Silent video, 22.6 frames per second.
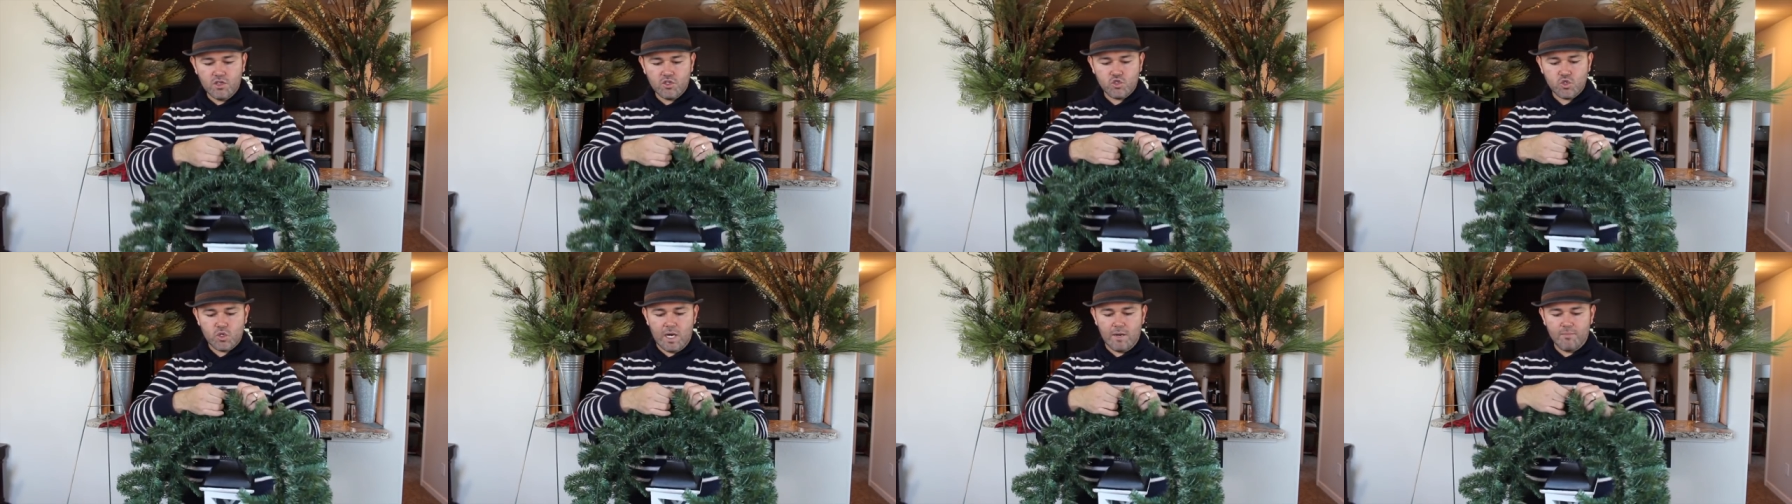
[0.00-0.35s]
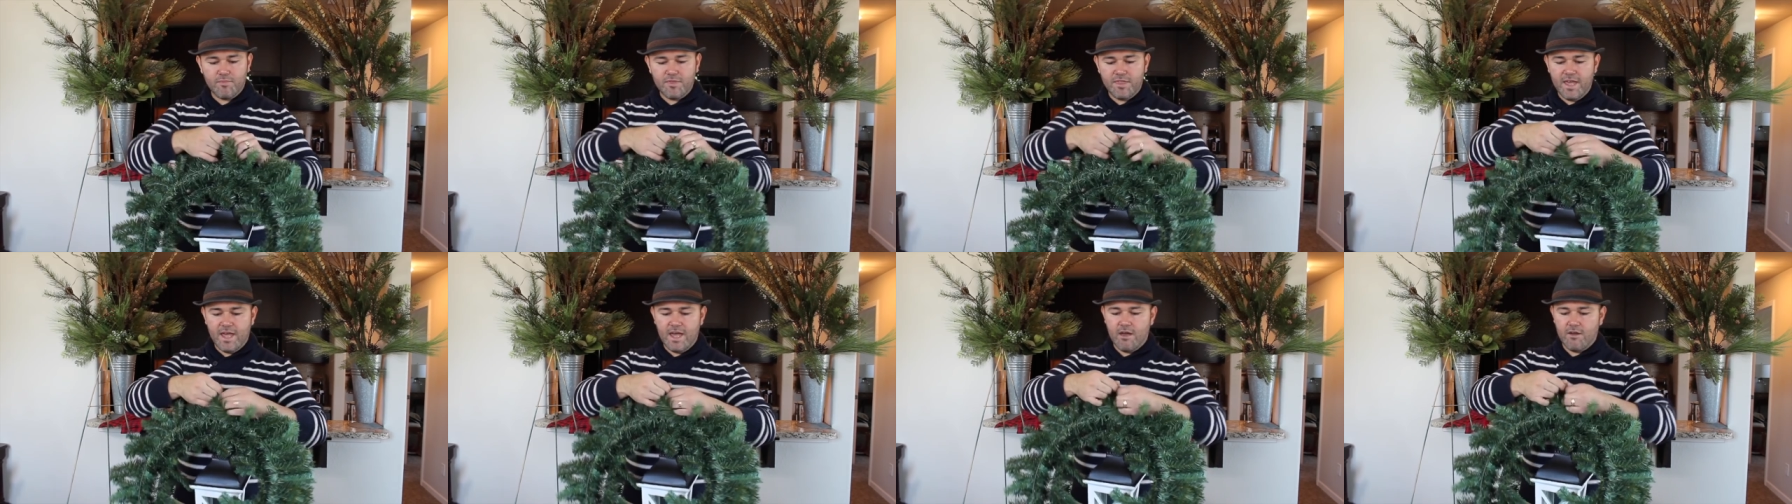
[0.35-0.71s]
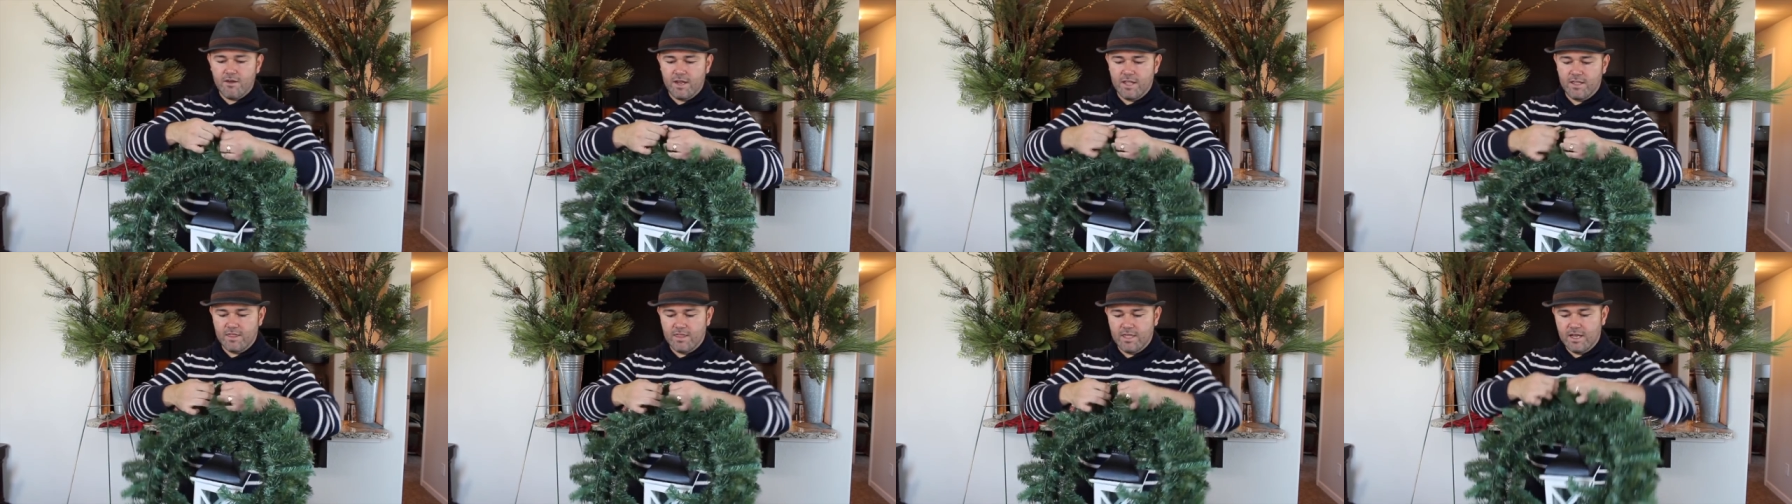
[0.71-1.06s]
drop
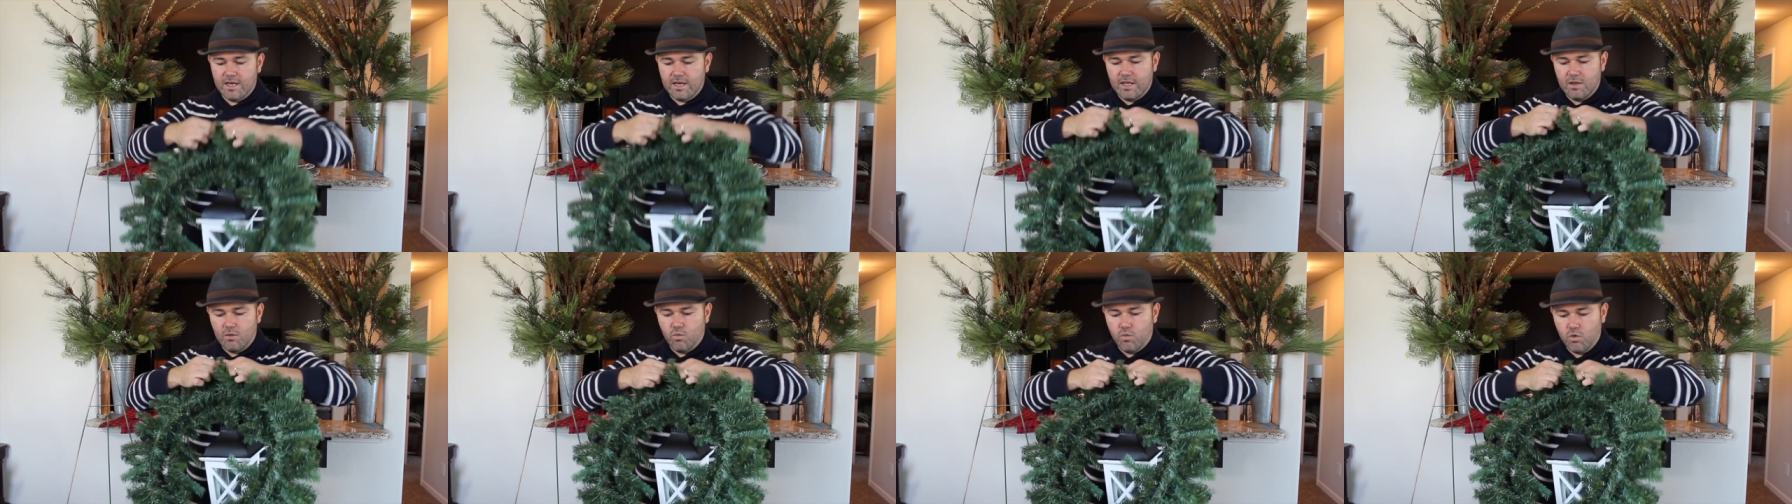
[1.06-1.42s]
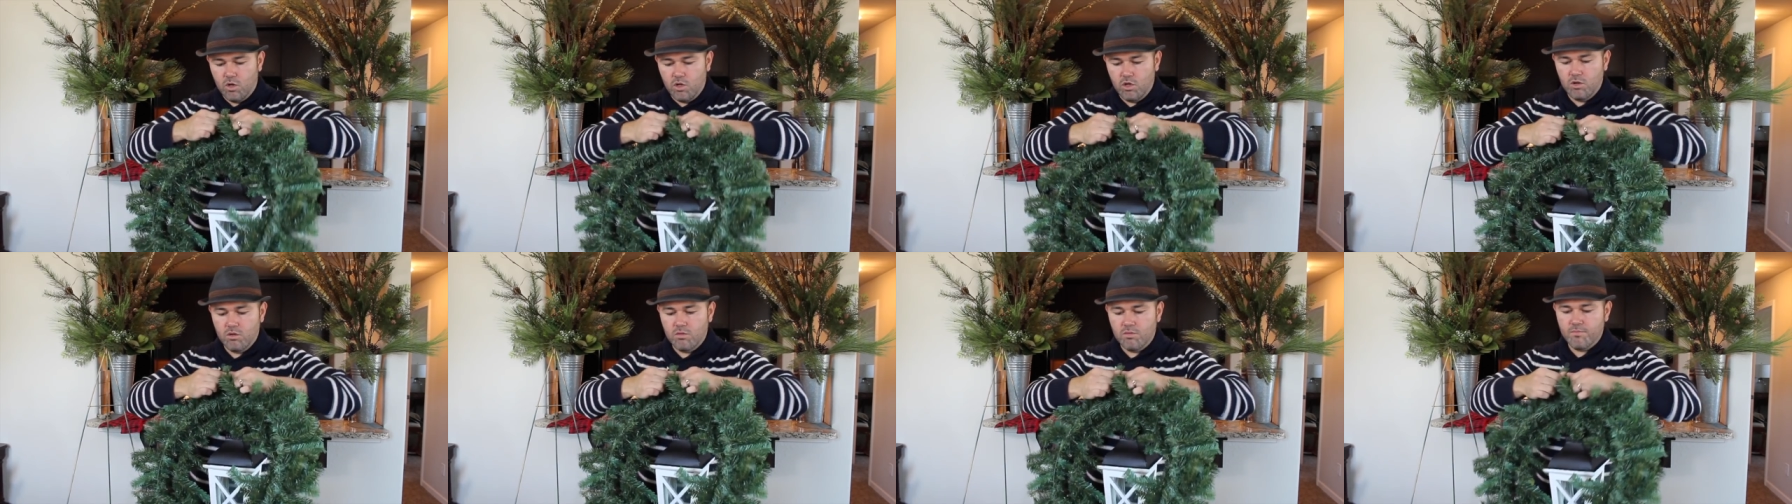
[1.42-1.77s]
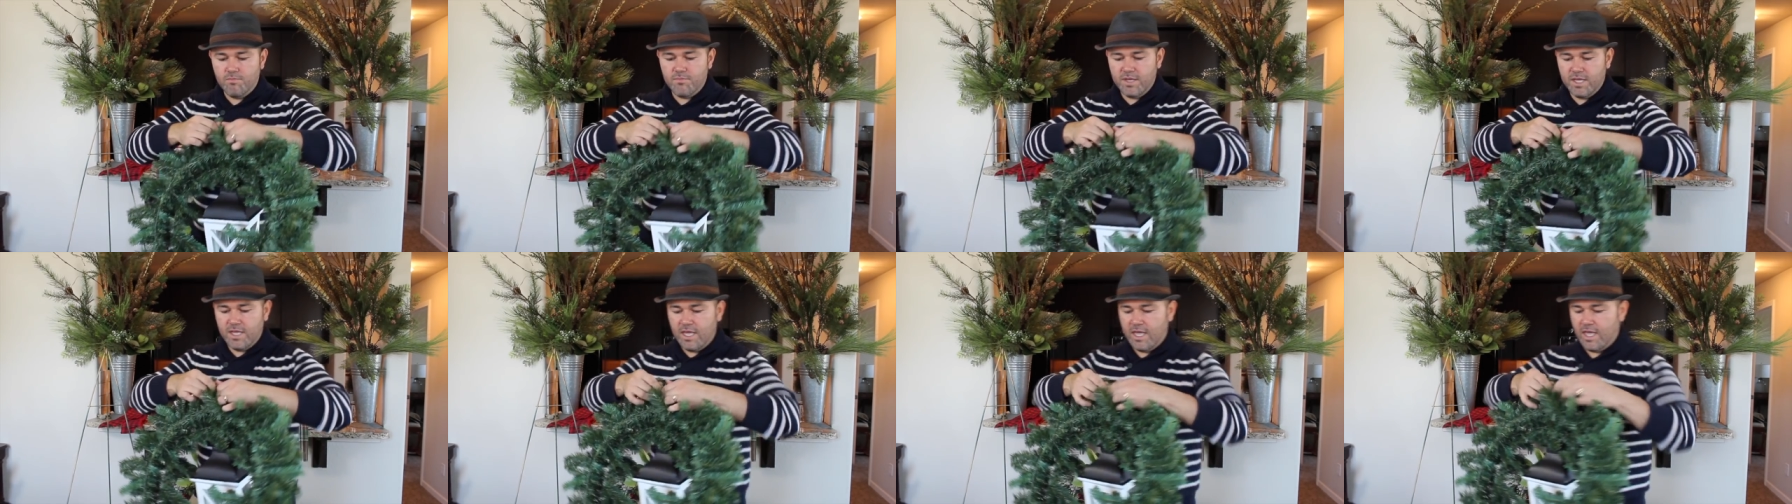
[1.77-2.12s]
down, and then it will
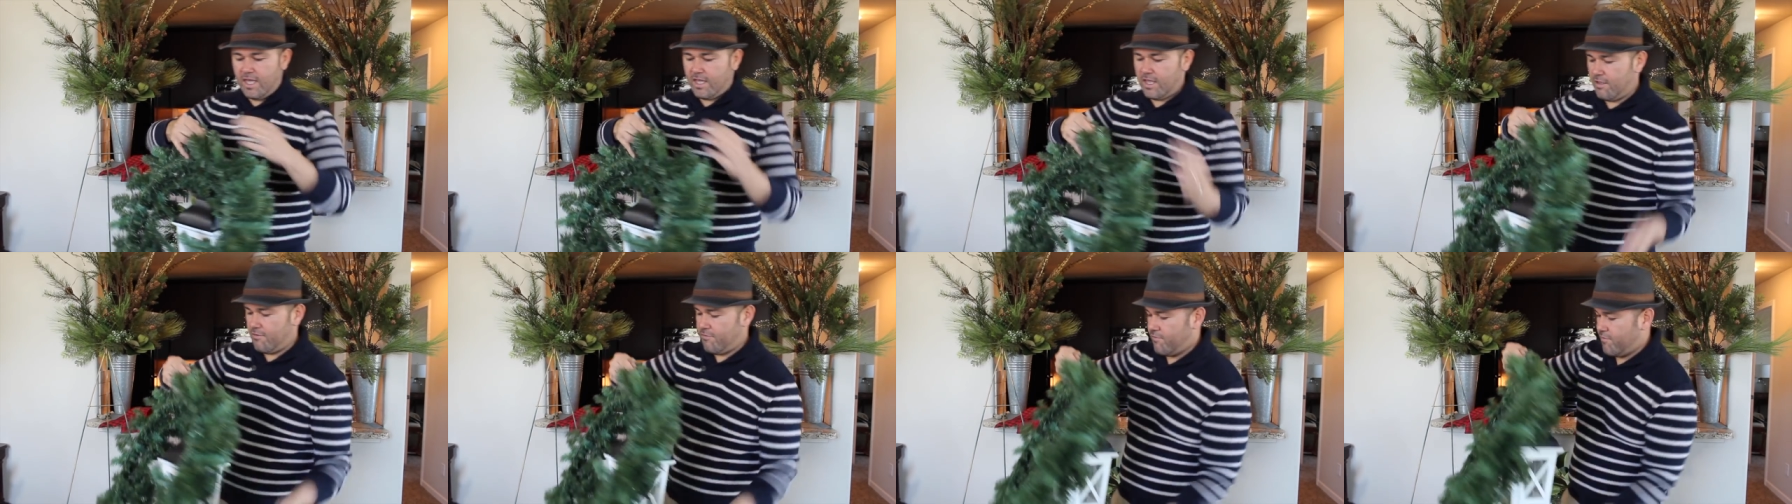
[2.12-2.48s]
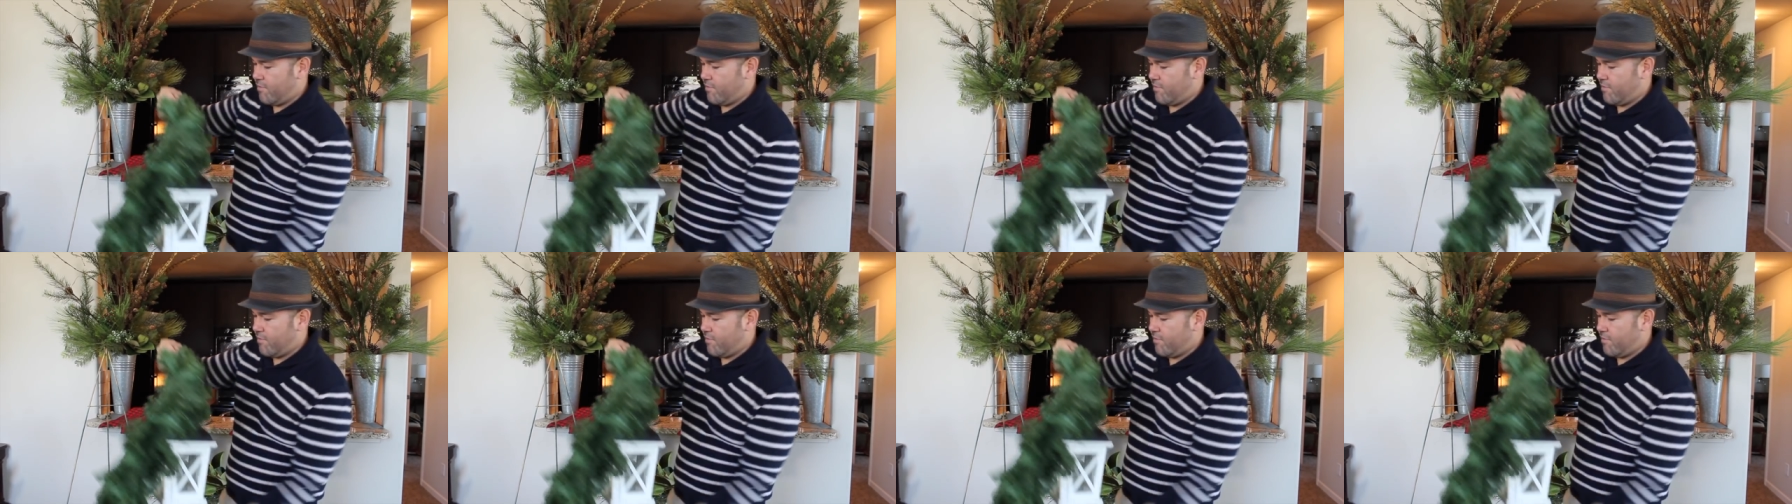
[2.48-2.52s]
be hanging